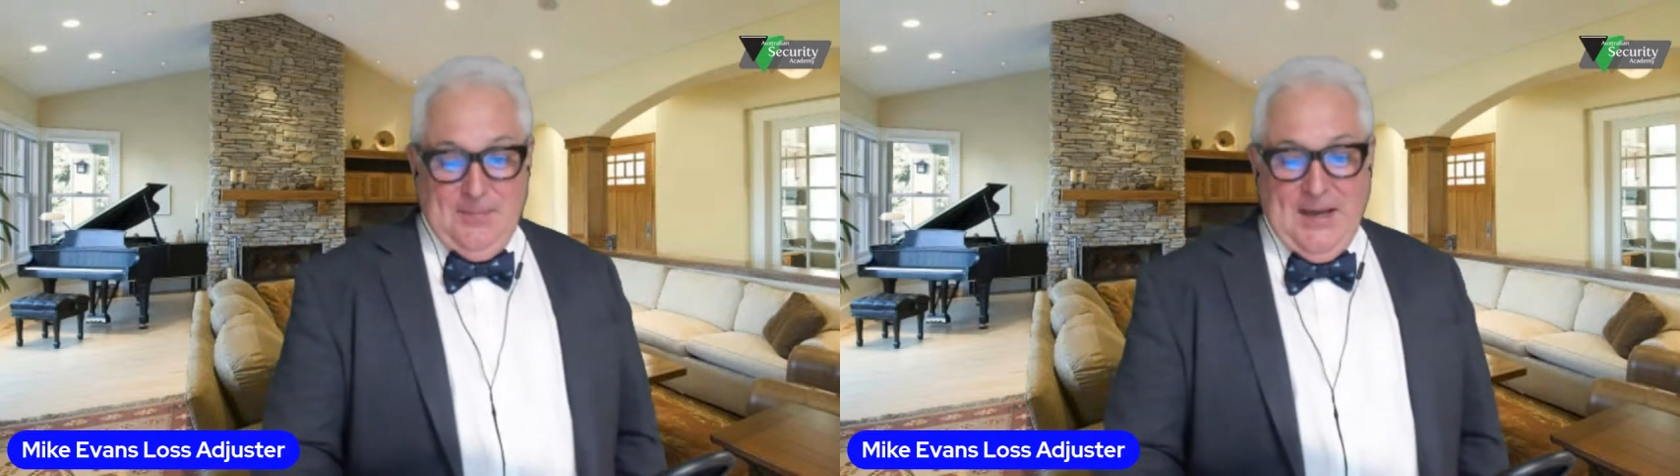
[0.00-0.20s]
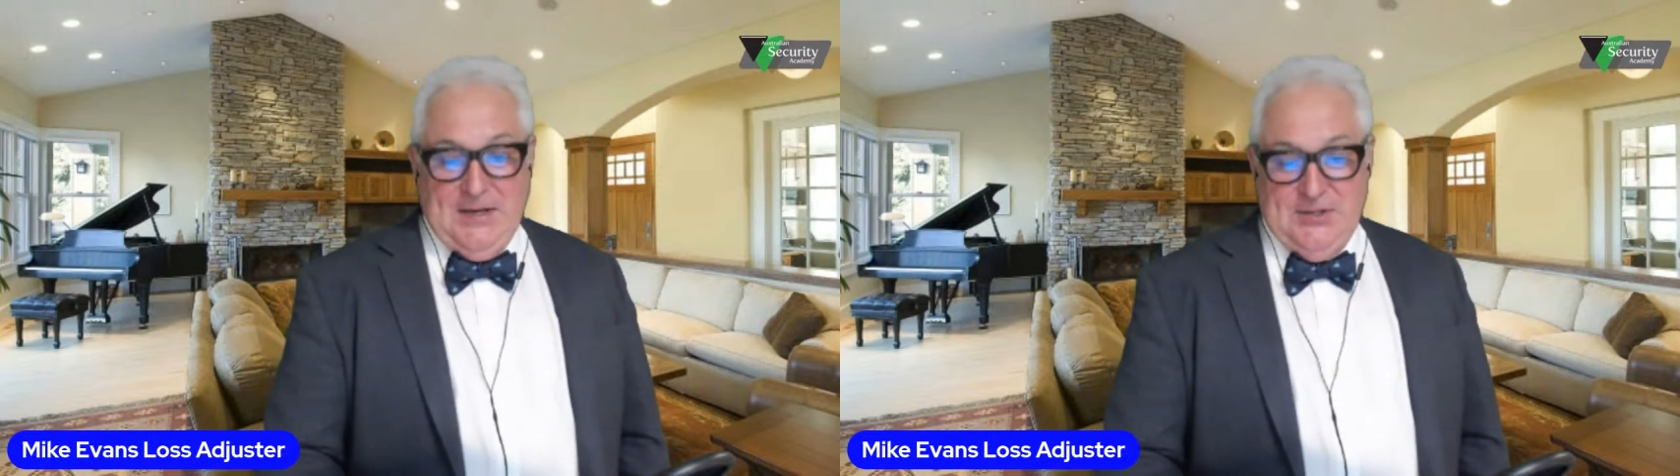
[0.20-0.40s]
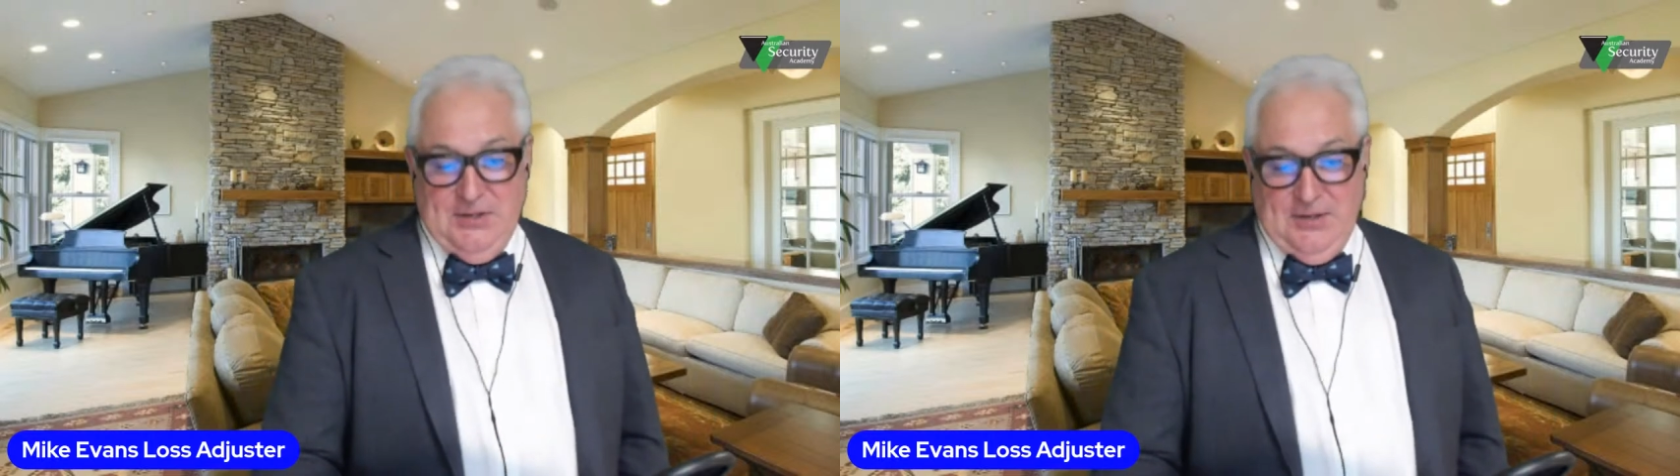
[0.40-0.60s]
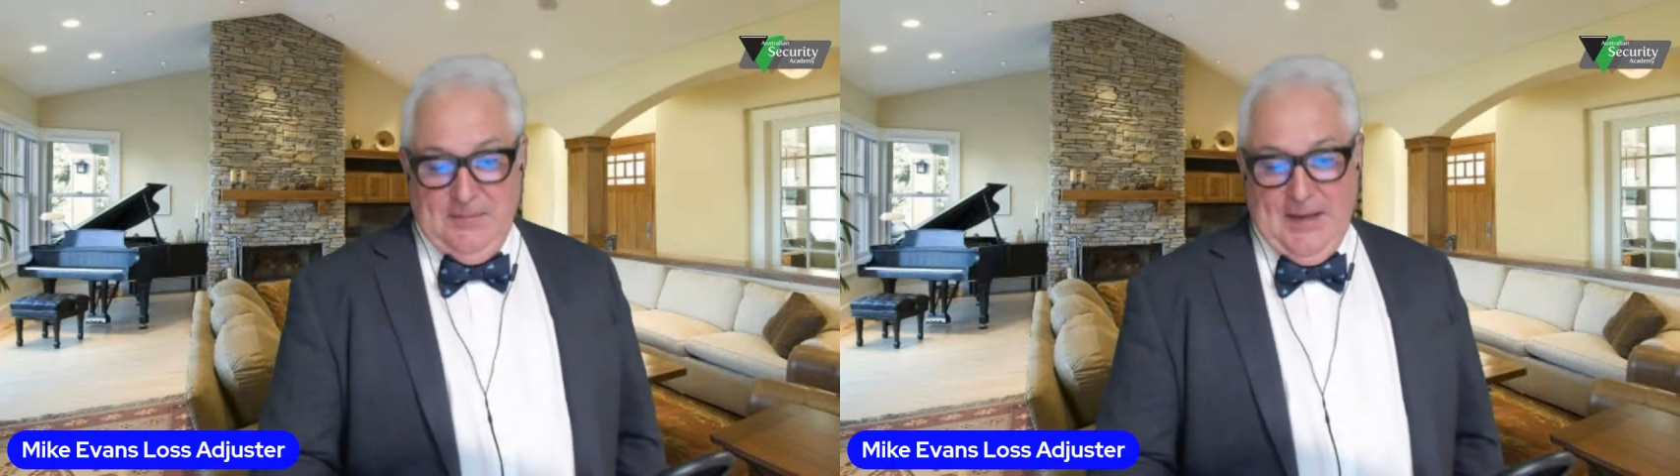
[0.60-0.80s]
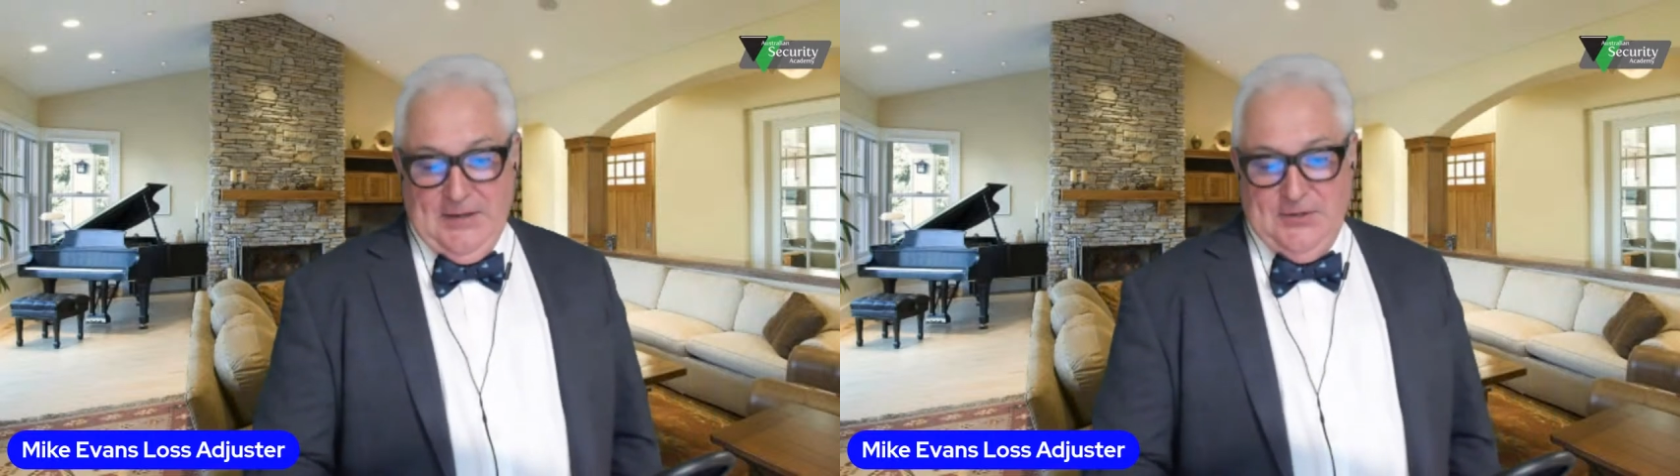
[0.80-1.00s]
passionate
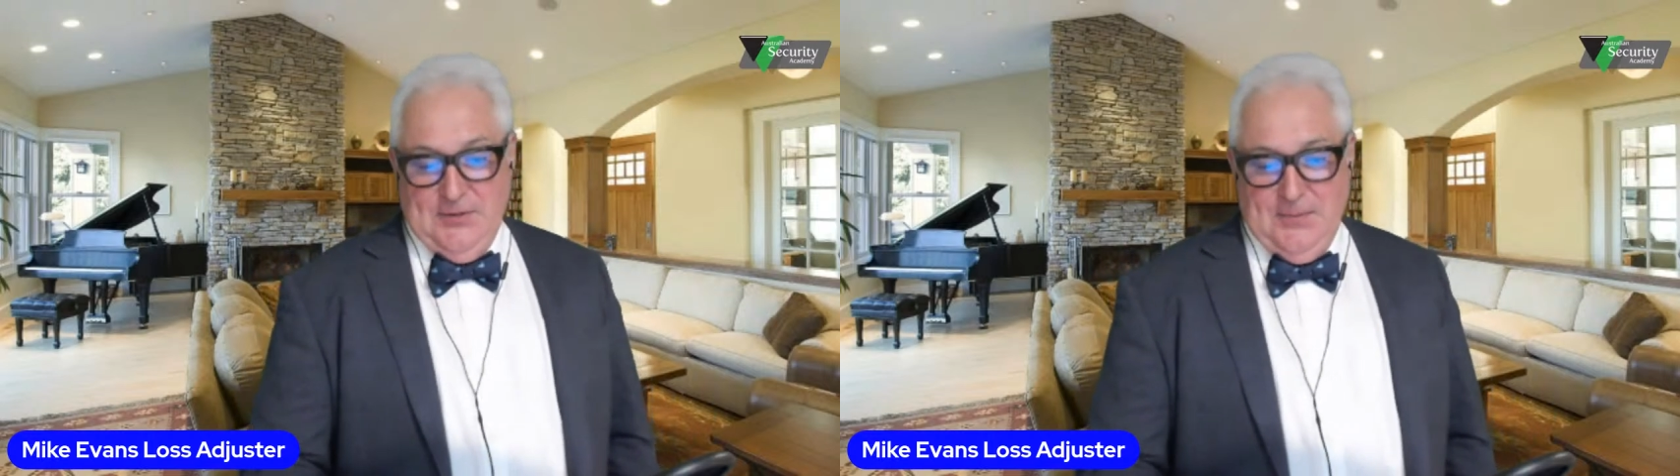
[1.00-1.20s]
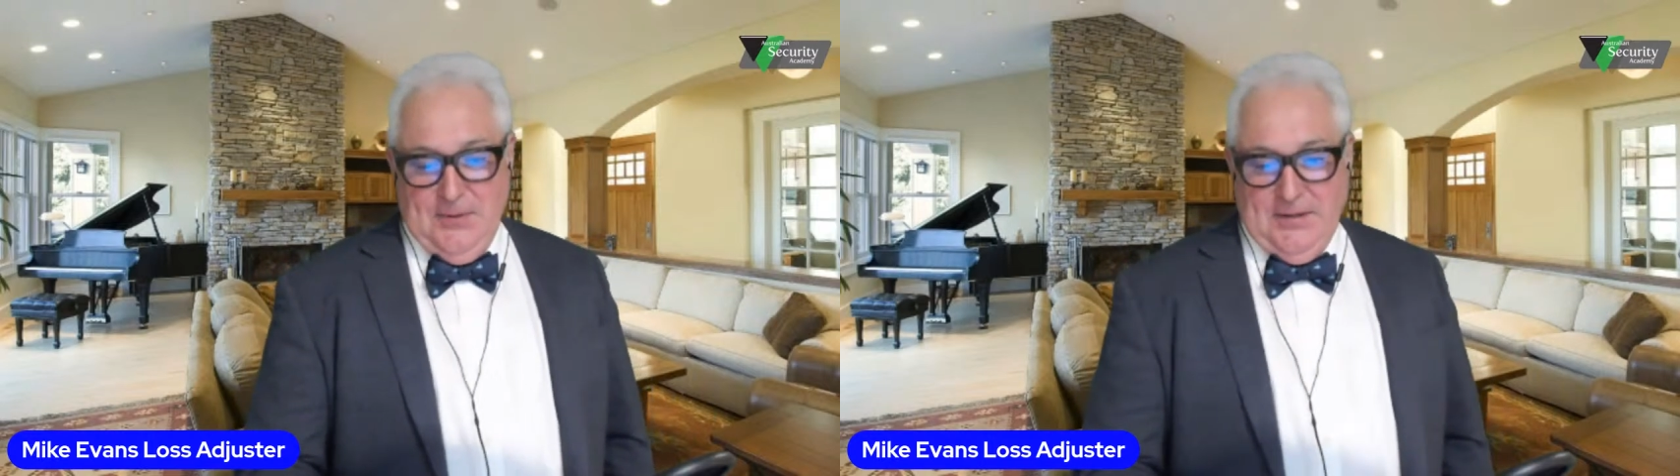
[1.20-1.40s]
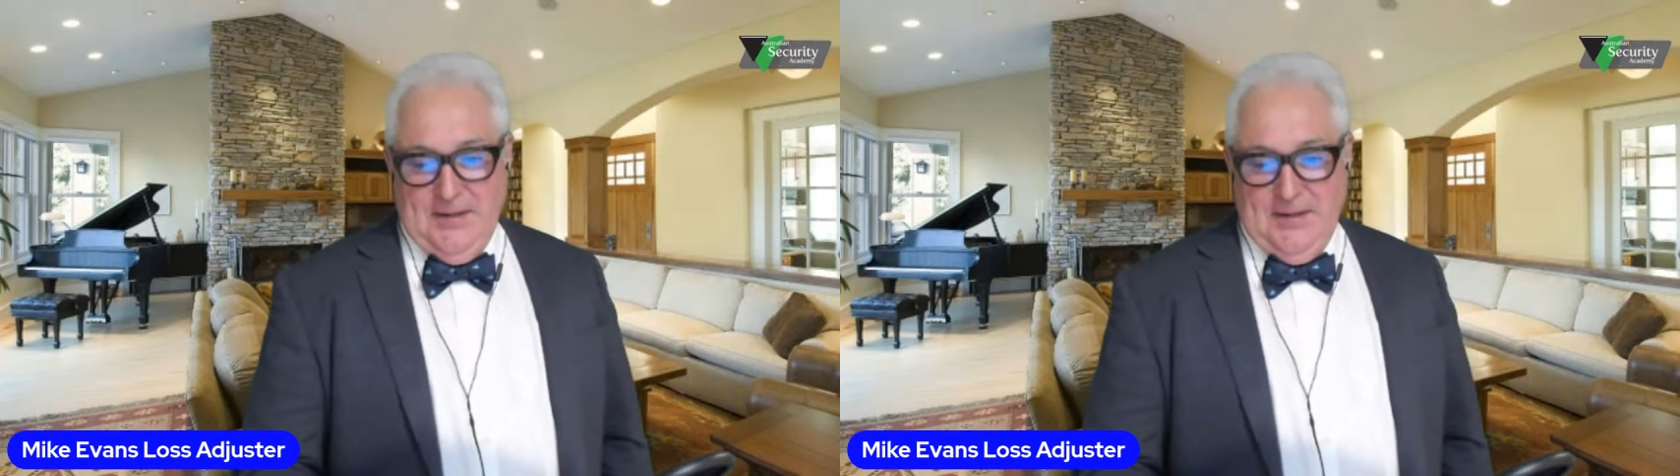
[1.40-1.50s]
about your work.